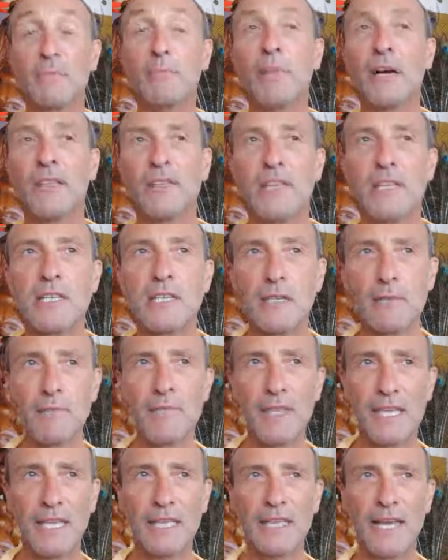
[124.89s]
But there's
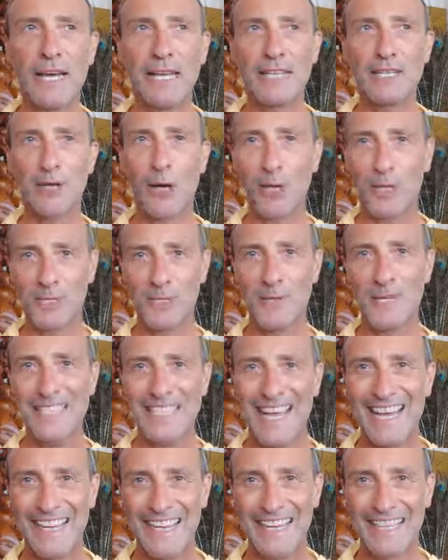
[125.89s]
something that is also
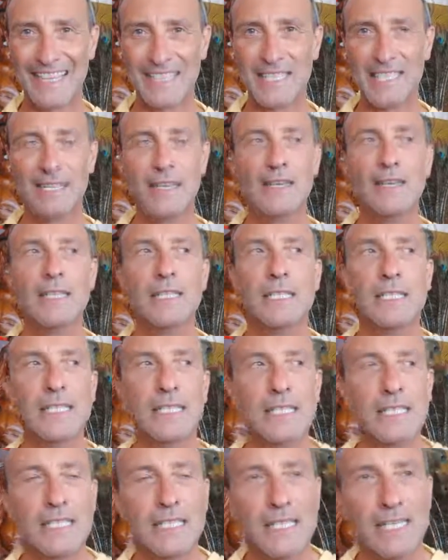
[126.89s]
attacking us,
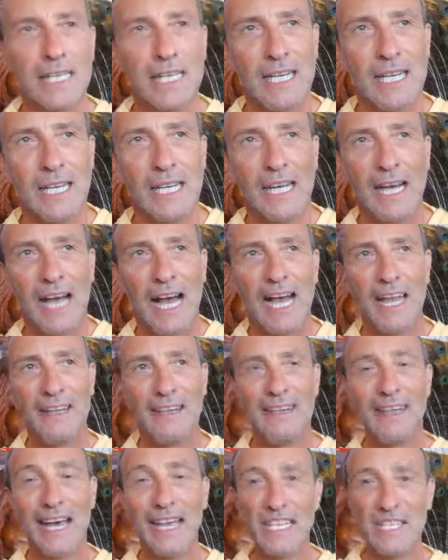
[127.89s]

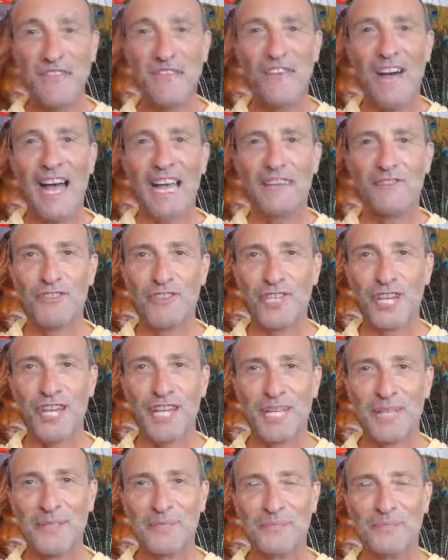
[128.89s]
and that's
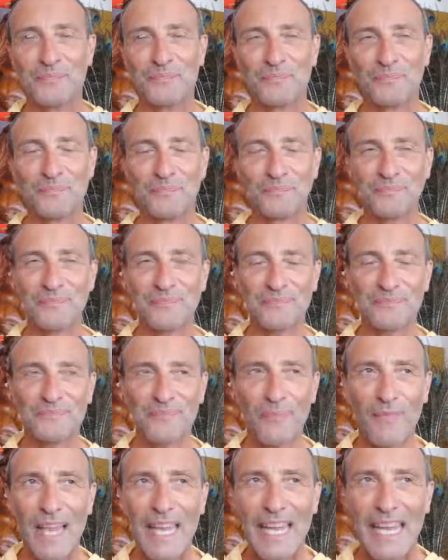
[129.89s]
5G.
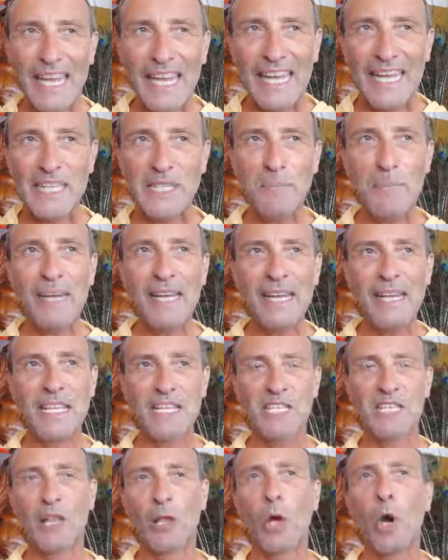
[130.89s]
It's been a
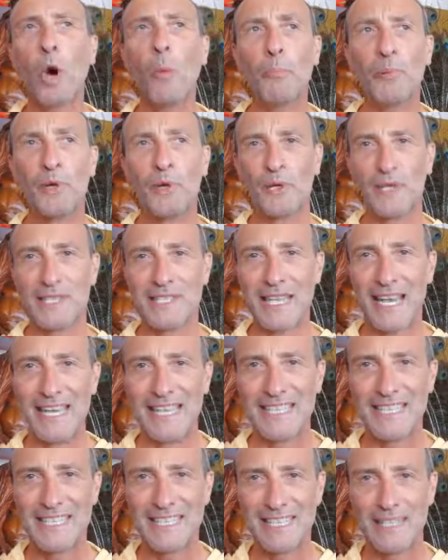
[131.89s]
slow
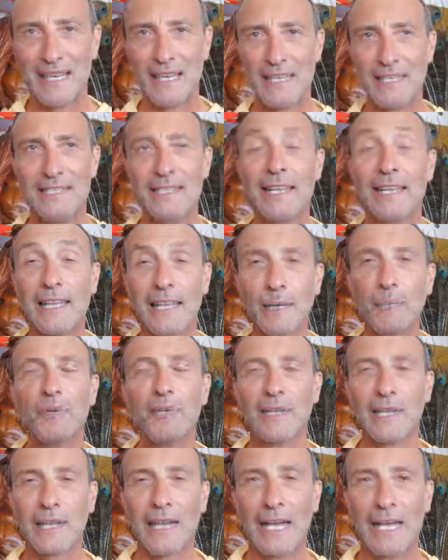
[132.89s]
process
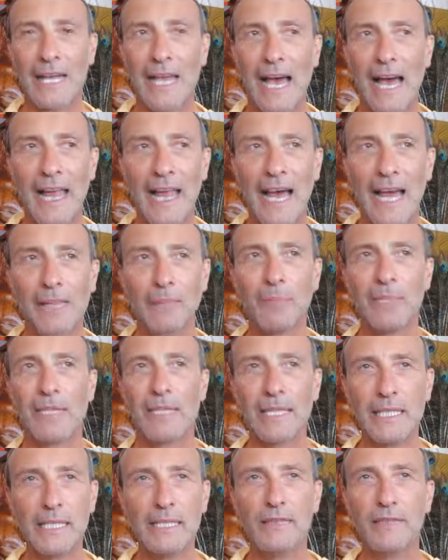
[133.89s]
deliberately, and I
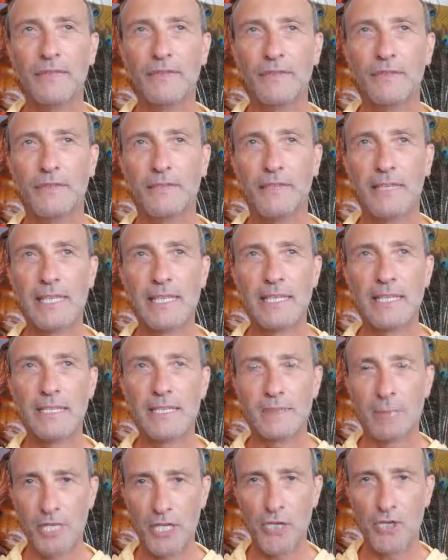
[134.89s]
believe this
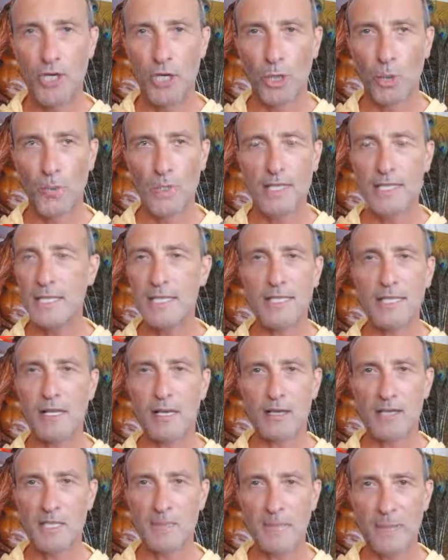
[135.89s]
to be true. This isn't
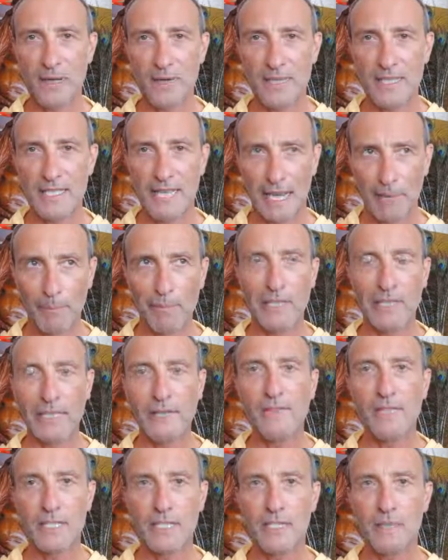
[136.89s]
conspiracy. I
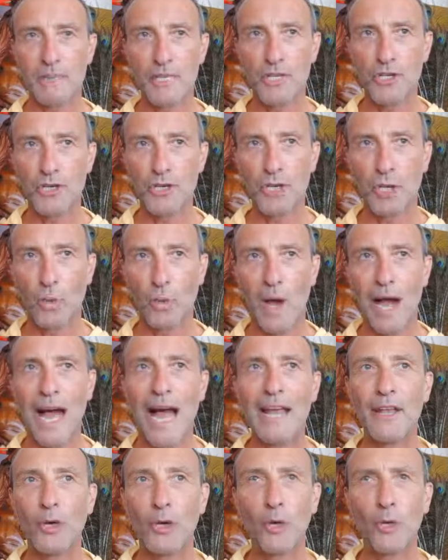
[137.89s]
believe this to be true.
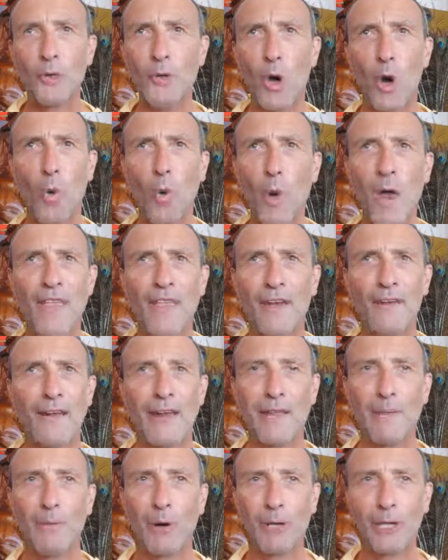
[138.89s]
I don't know whether
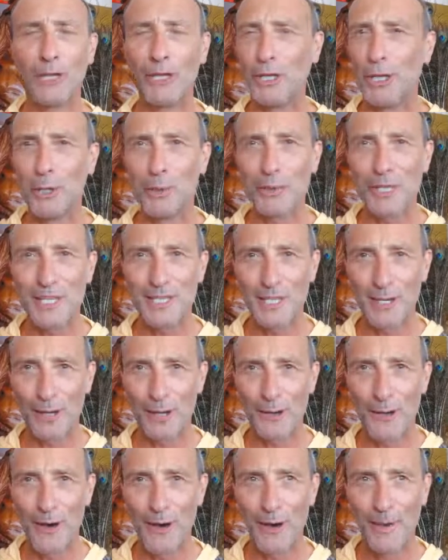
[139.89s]
anybody knew this or
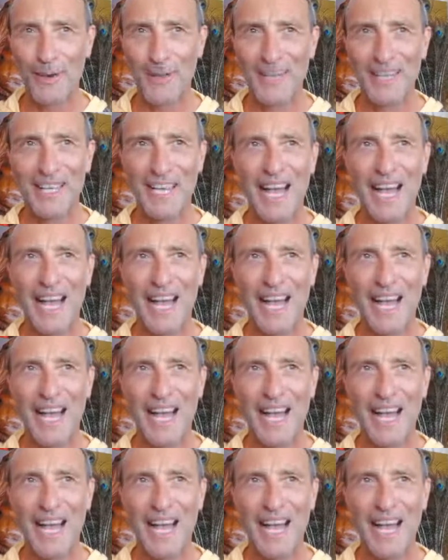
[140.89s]
not.